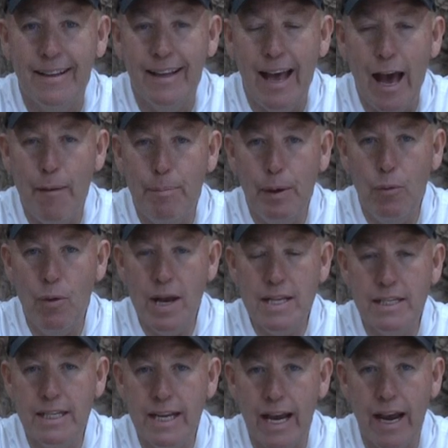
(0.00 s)
Happy
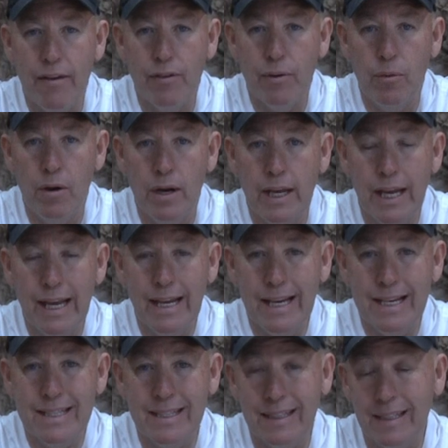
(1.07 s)
Wednesday, everyone. It
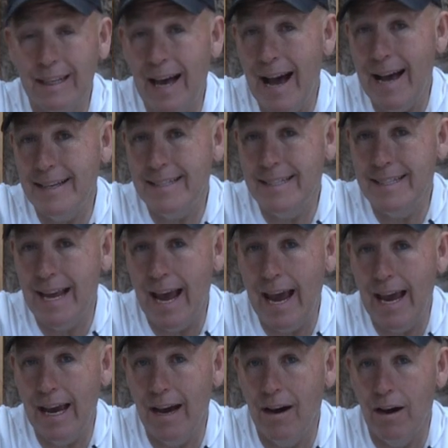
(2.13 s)
is the last
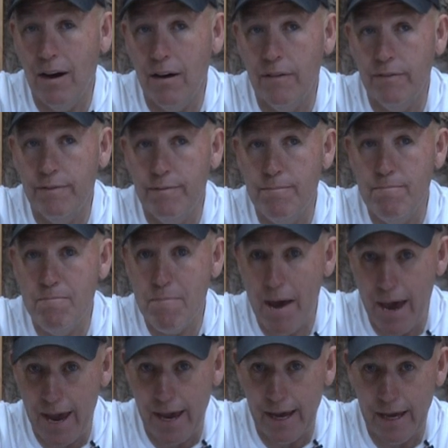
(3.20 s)
day of
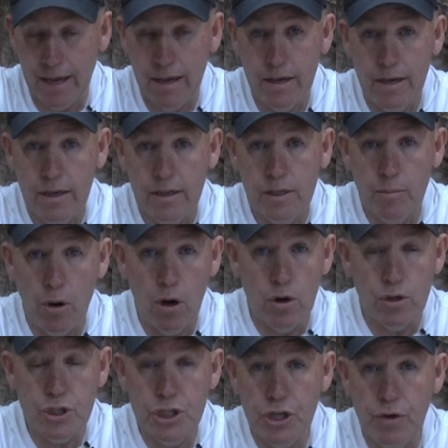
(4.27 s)
May.
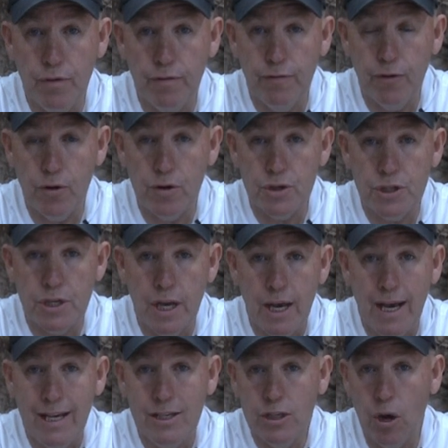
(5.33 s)
Tomorrow's June 1st.
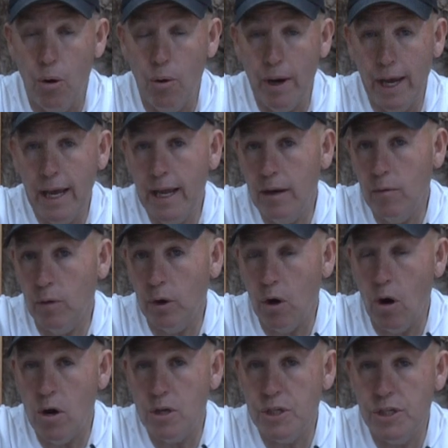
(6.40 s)
So in
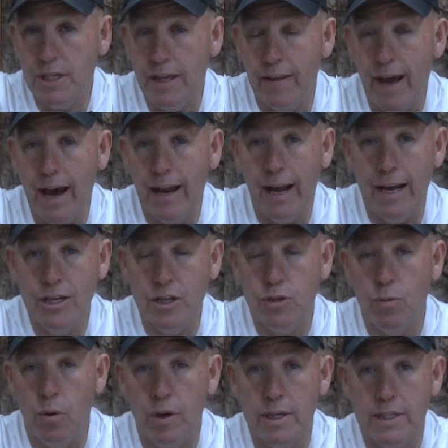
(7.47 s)
regards to that, I
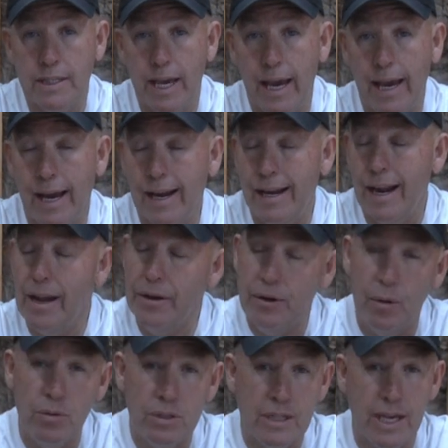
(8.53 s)
just want to say, and I
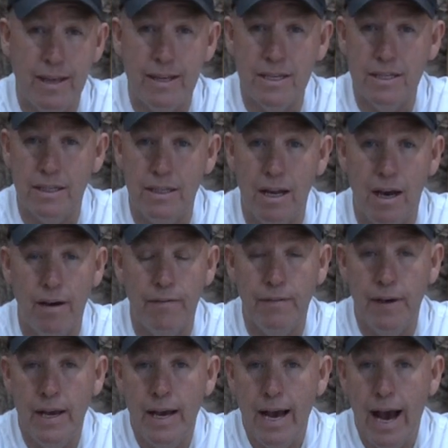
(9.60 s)
don't say this enough,
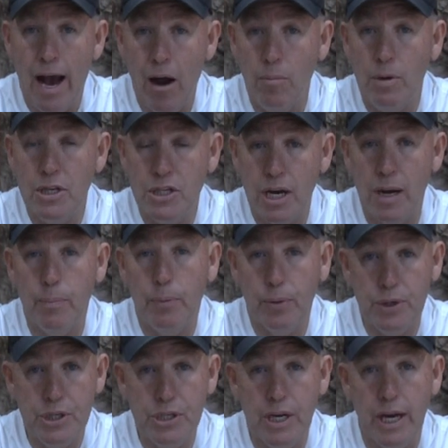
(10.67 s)
how much I
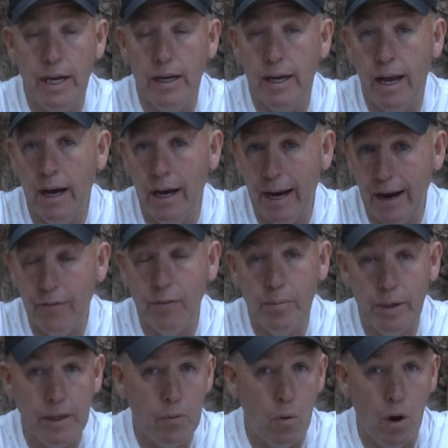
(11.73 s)
appreciate
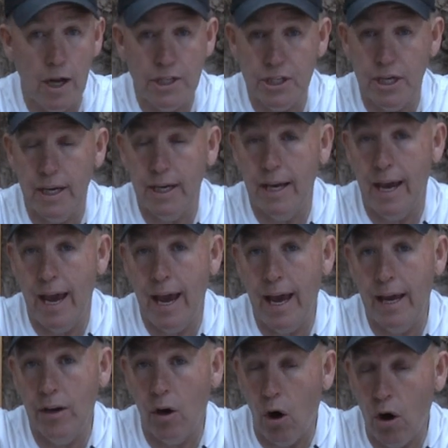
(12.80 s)
everybody watching,
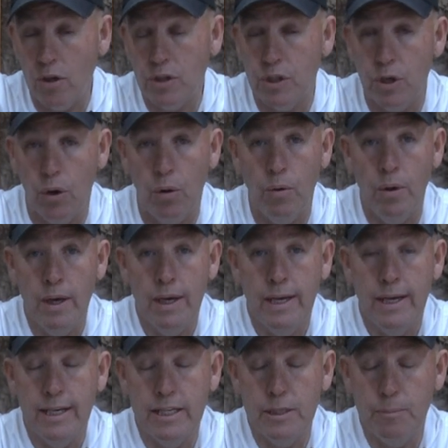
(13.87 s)
and also
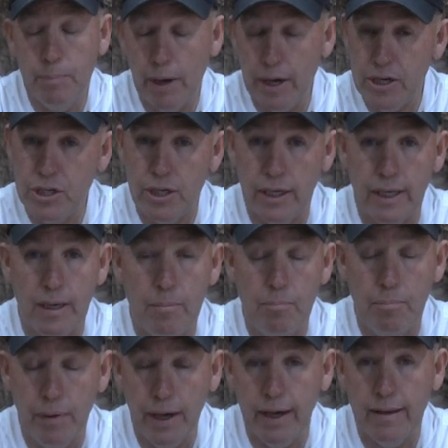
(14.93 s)
especially a
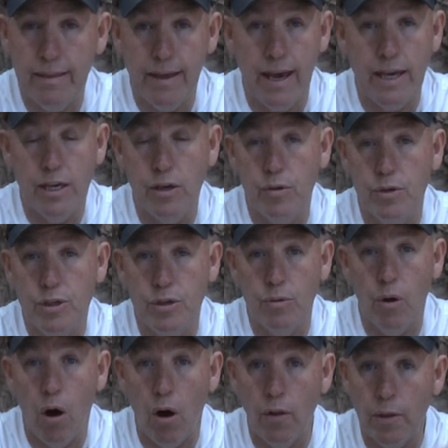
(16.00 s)
big thank you to
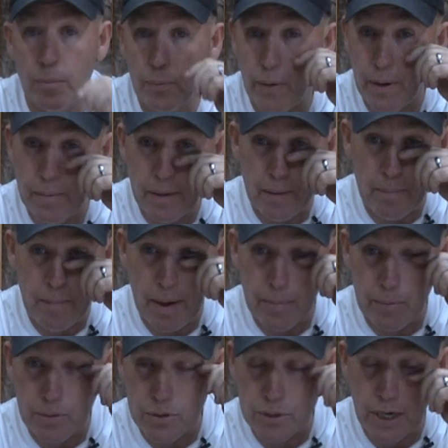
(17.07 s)
all the premium
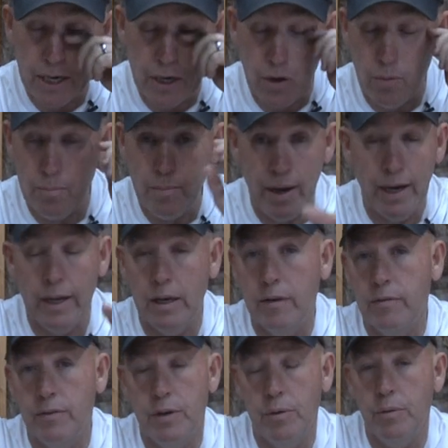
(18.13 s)
members. I know many
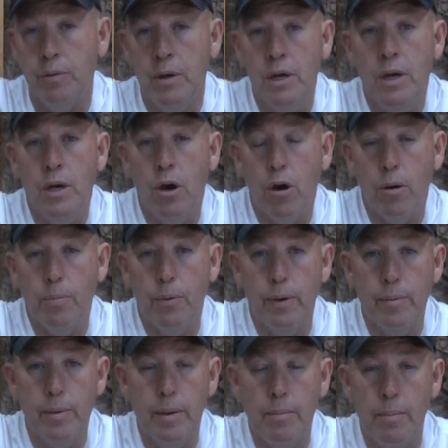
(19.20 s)
of you are
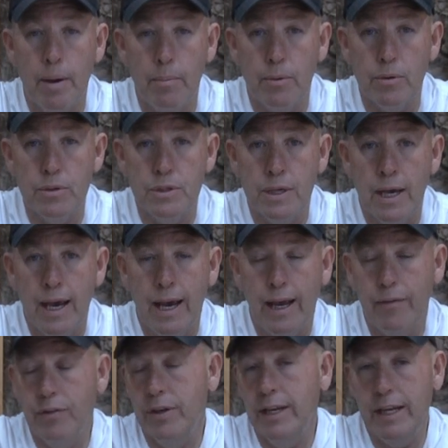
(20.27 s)
premium members.
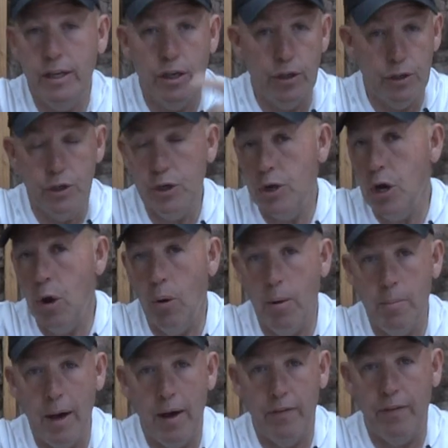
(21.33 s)
If you need to know
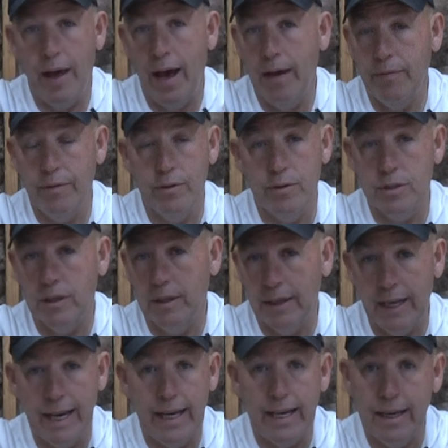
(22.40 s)
about that, there's a
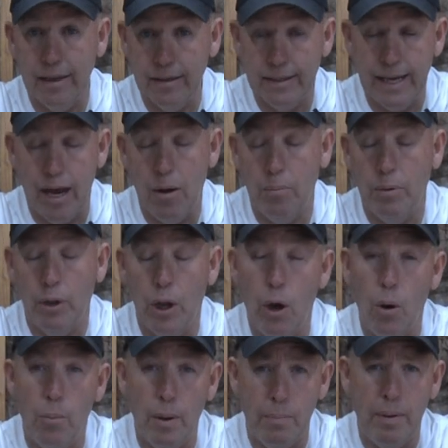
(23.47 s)
link down
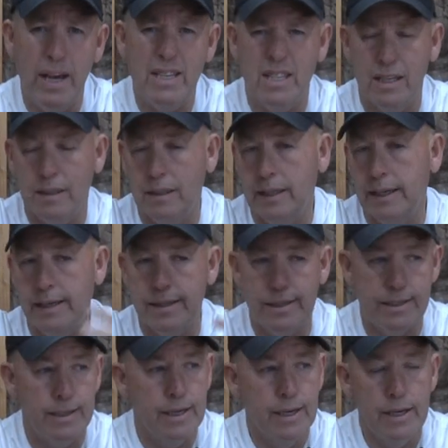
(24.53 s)
below. But basically,
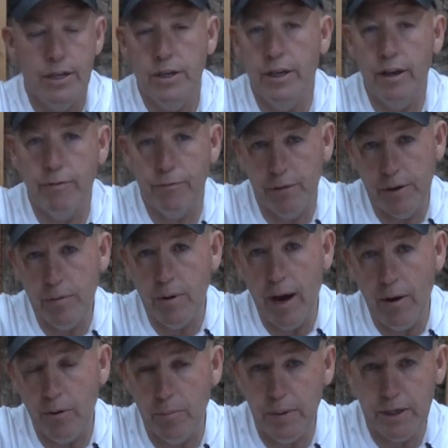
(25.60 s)
it's you get free
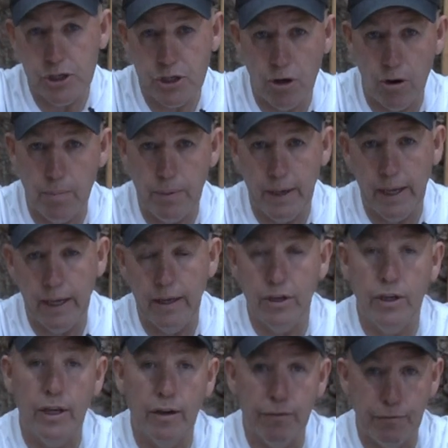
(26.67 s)
router bit sharpening and
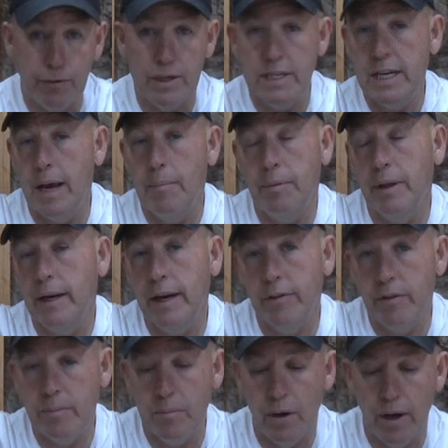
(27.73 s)
you get a free template
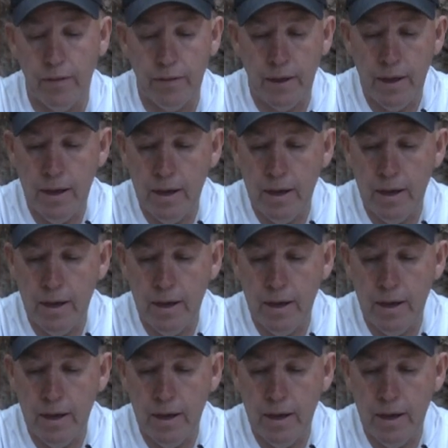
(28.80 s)
every month.